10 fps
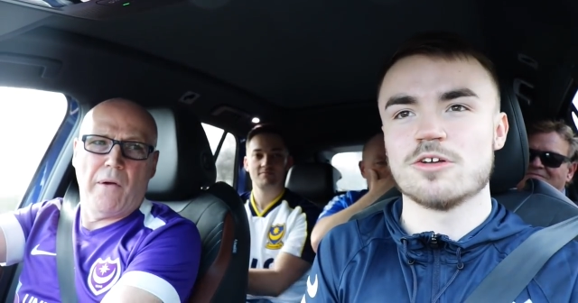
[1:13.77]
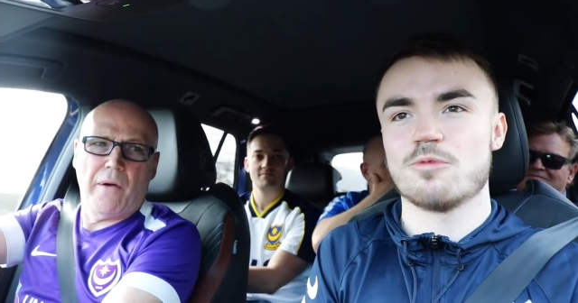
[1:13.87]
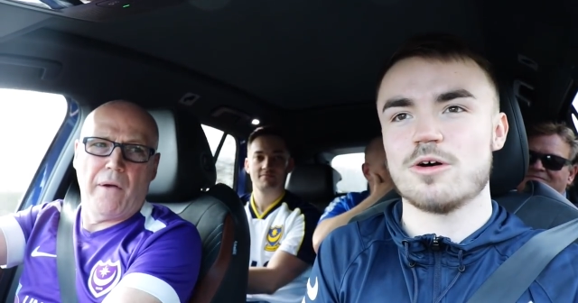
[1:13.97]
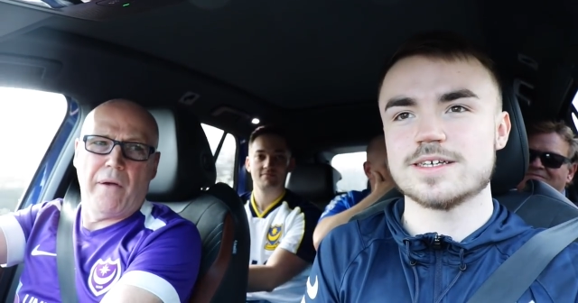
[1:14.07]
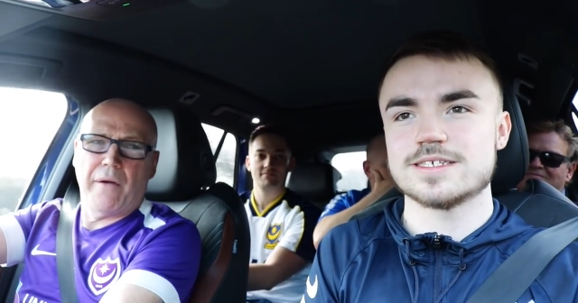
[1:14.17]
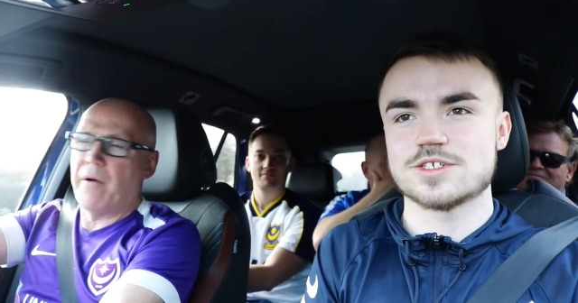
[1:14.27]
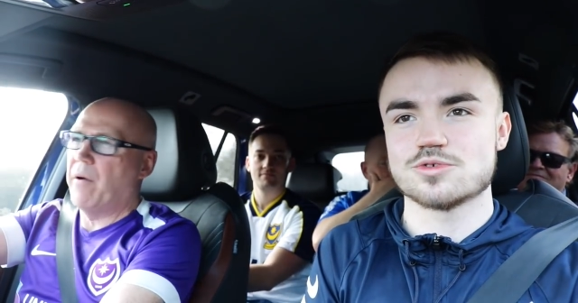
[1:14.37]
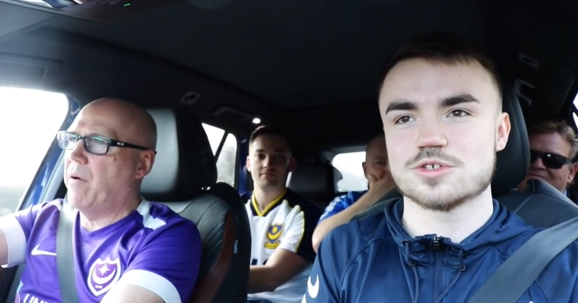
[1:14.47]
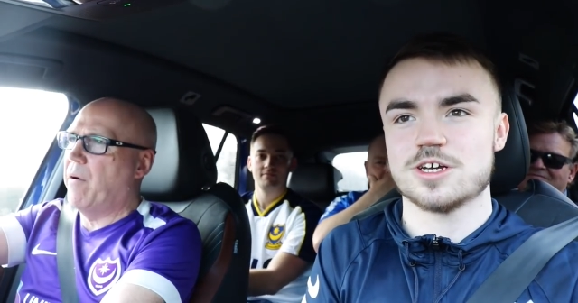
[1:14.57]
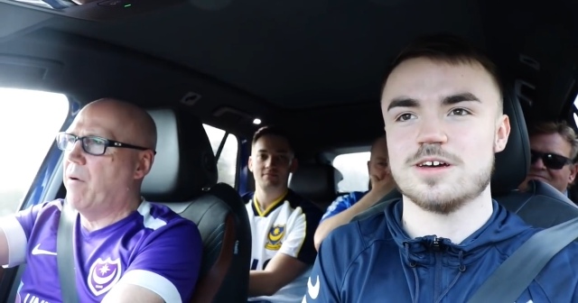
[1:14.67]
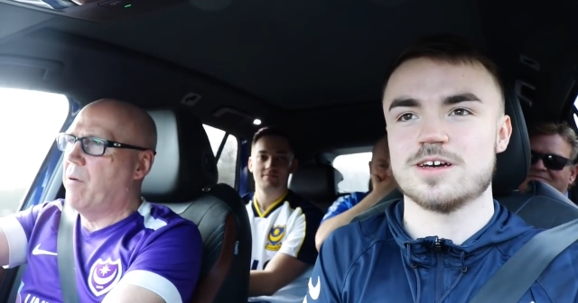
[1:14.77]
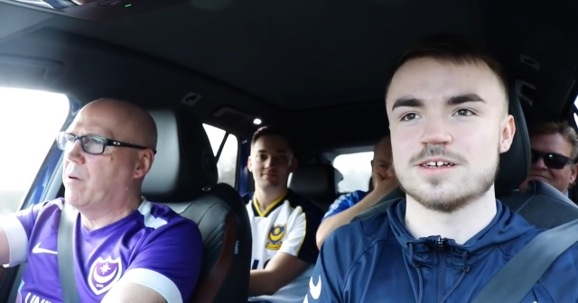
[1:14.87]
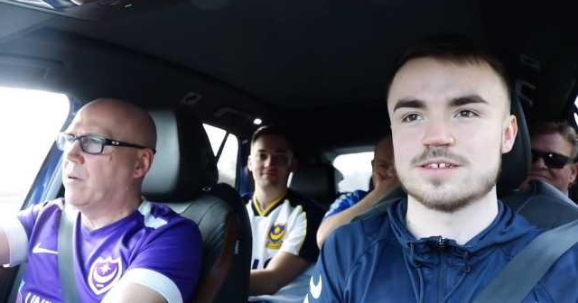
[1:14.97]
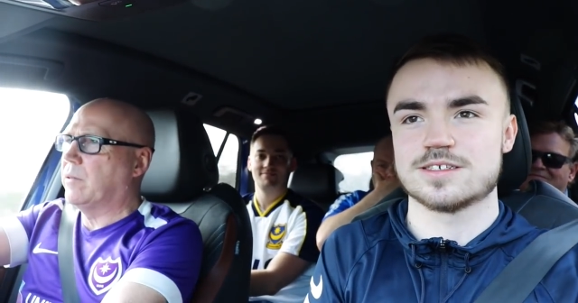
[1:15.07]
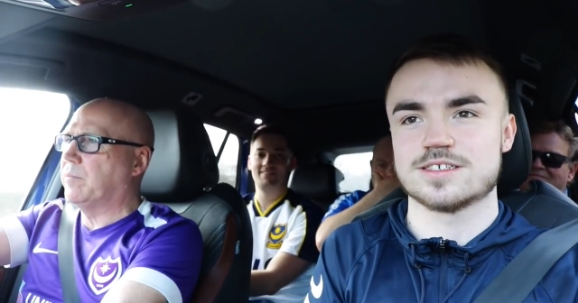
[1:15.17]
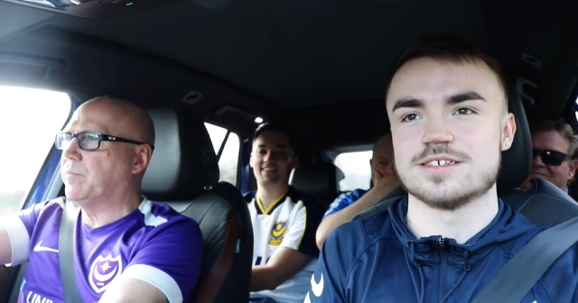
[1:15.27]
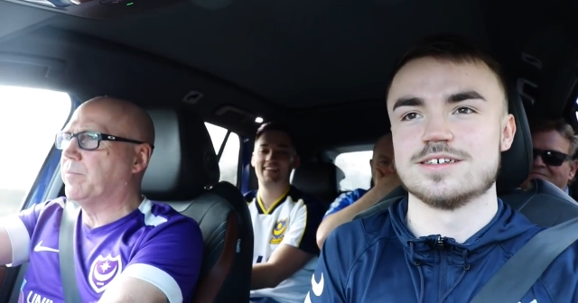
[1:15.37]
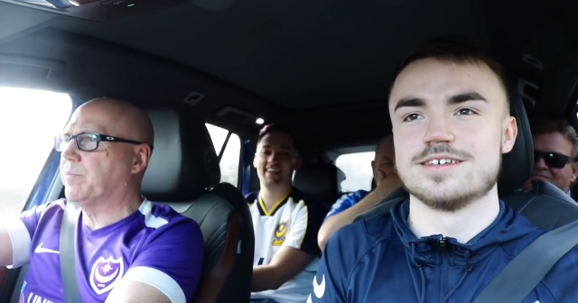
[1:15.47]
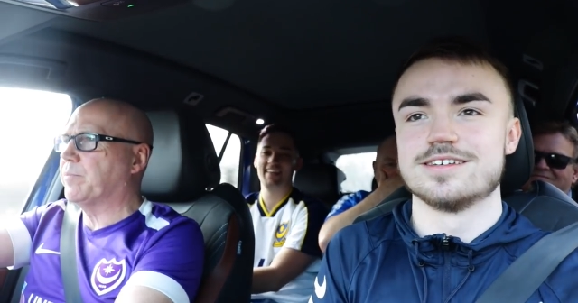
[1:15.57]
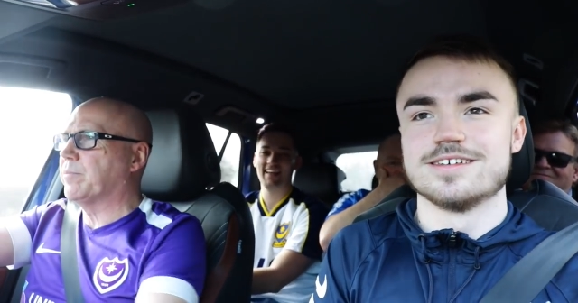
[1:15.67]
Speaker 1: and why is it George Hurst?
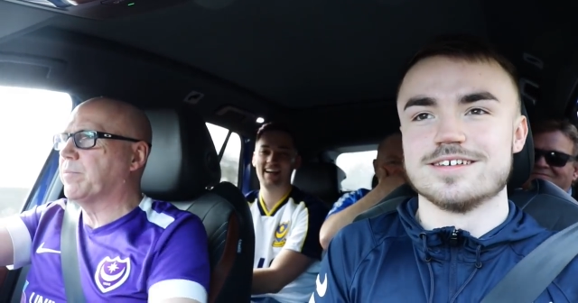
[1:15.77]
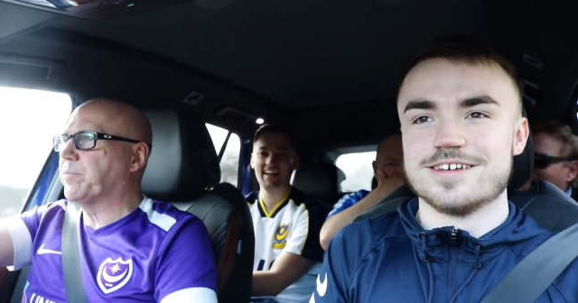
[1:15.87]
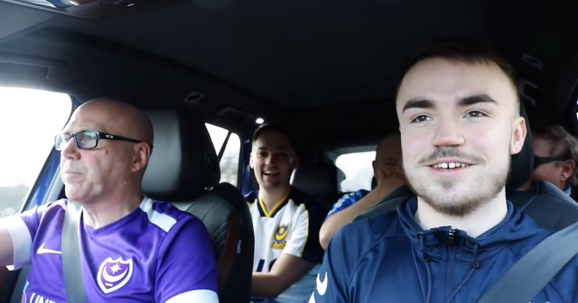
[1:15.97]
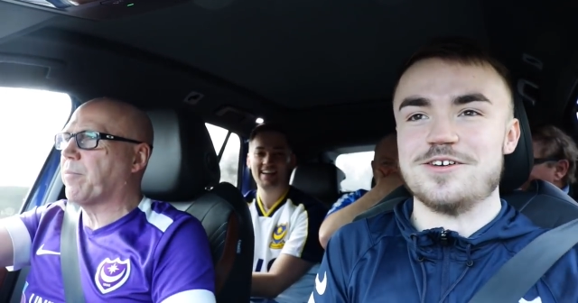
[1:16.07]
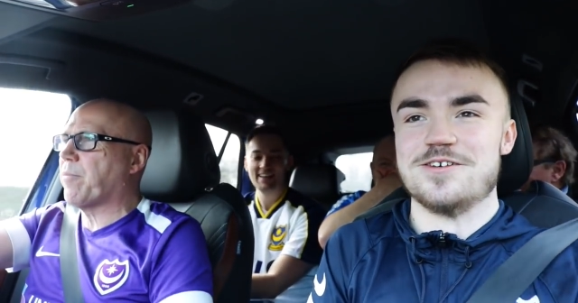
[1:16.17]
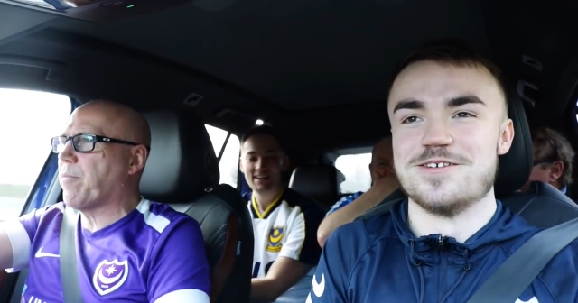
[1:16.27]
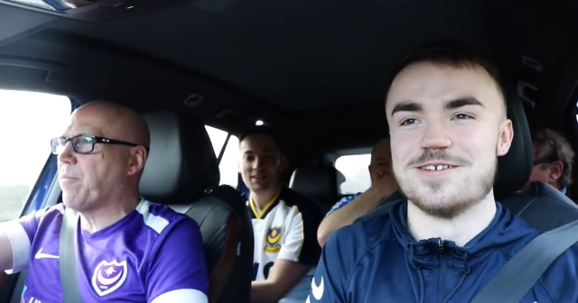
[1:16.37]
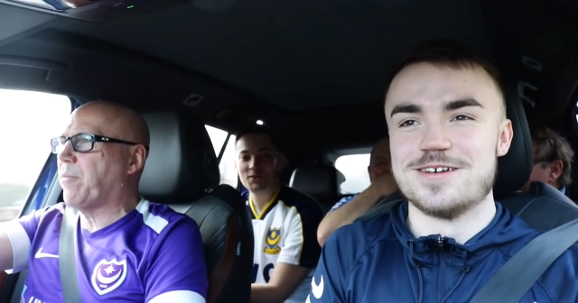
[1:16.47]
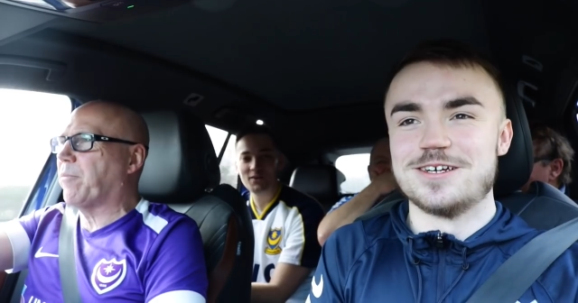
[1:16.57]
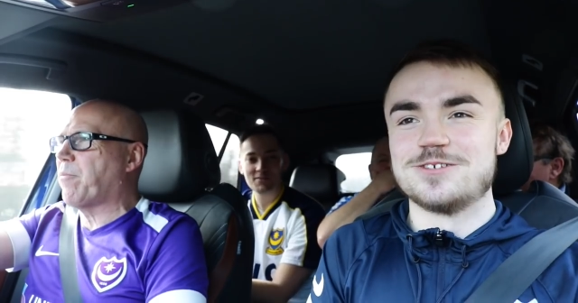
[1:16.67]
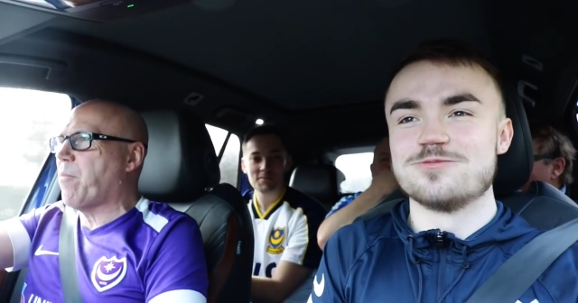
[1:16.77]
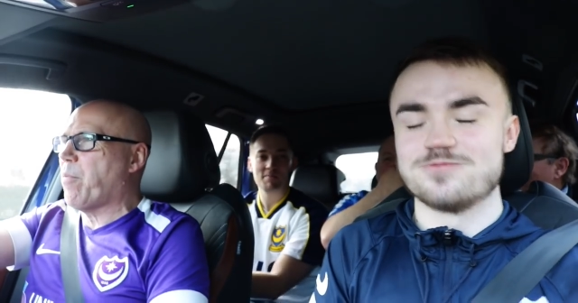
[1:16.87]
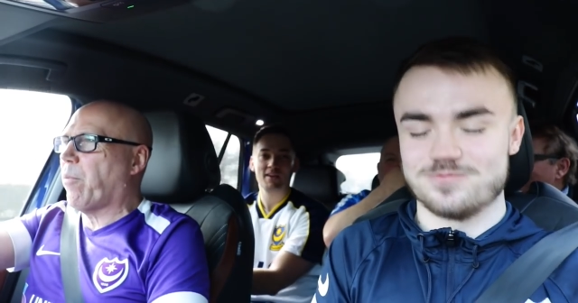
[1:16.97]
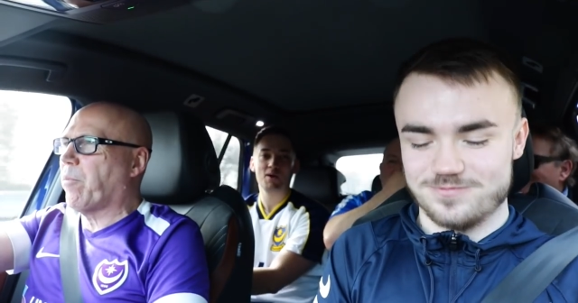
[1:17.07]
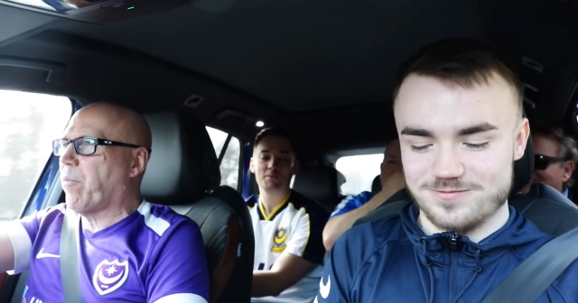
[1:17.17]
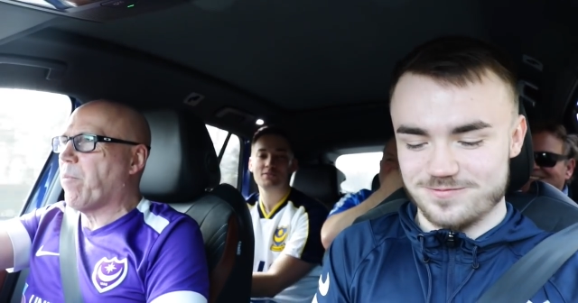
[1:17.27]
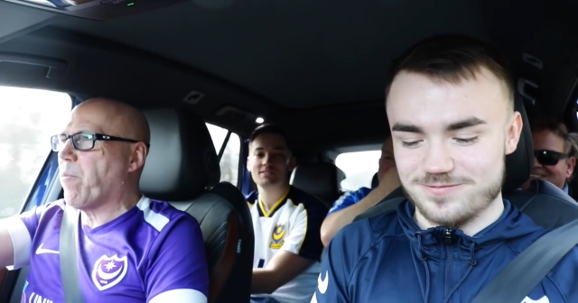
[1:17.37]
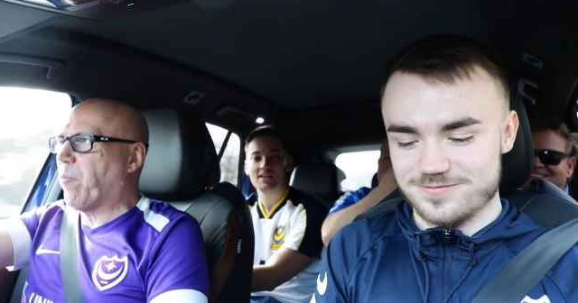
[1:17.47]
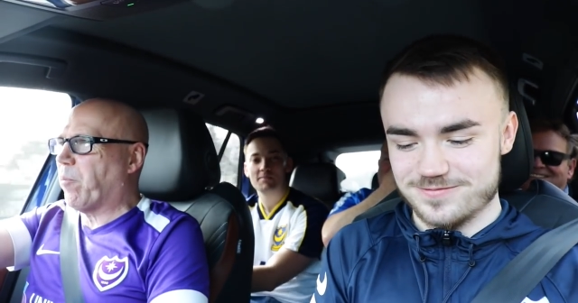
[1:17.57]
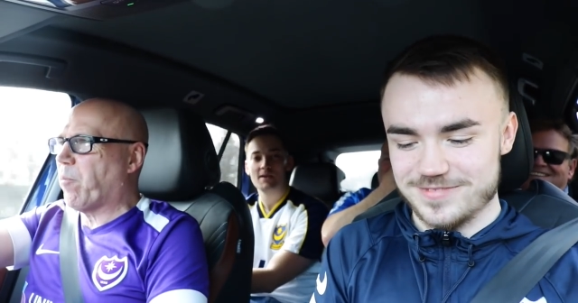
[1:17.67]
You're not giving me many options
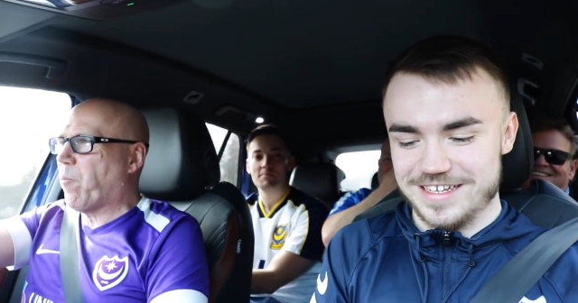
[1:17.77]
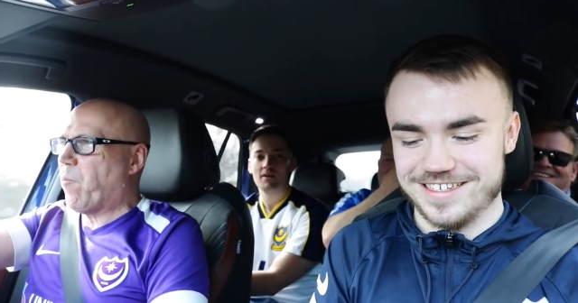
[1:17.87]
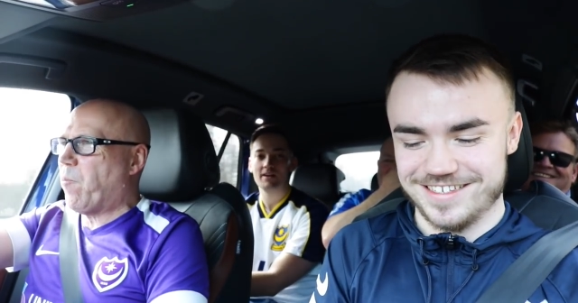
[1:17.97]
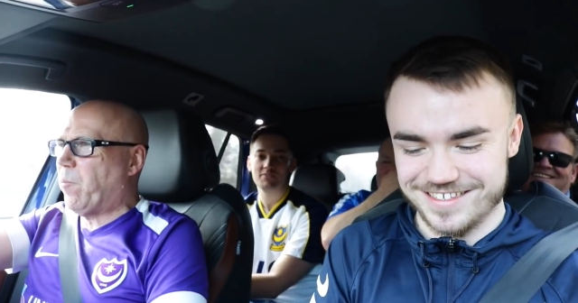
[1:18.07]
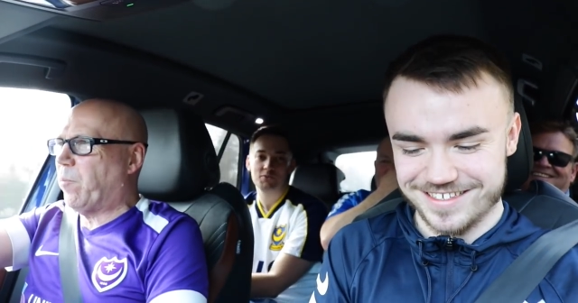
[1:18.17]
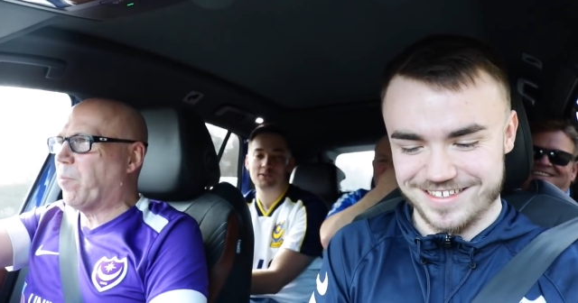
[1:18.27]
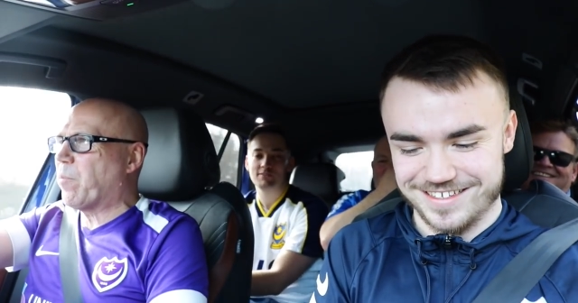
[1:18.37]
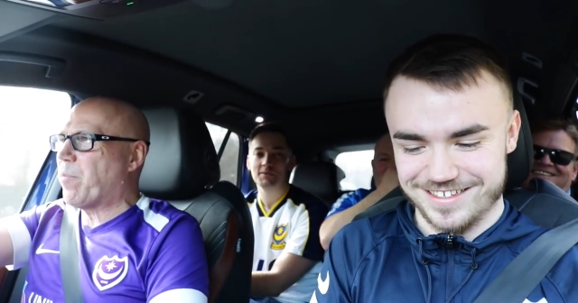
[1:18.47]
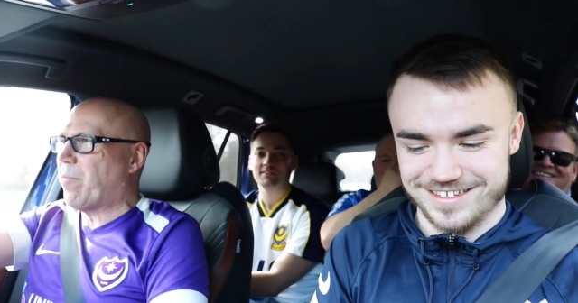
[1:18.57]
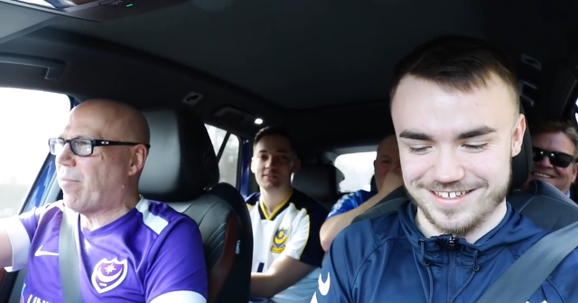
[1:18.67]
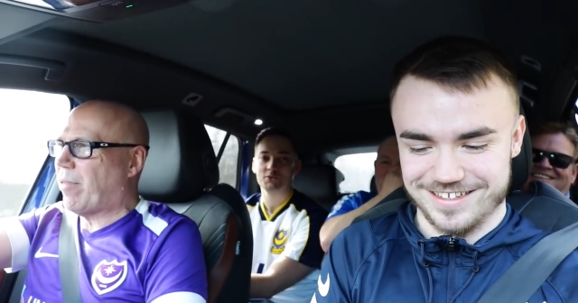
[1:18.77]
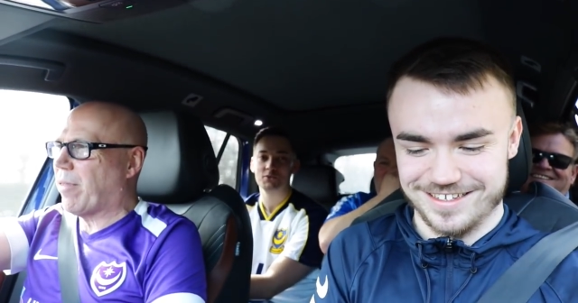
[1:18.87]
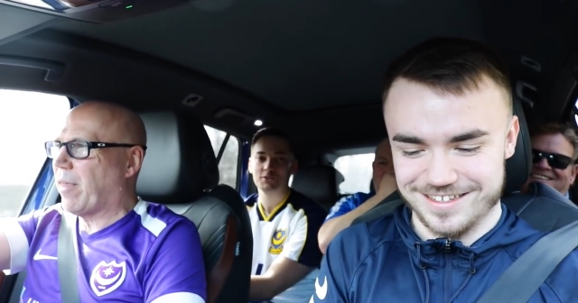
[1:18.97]
there,
Speaker 2: mate. But I'd have to agree with you. George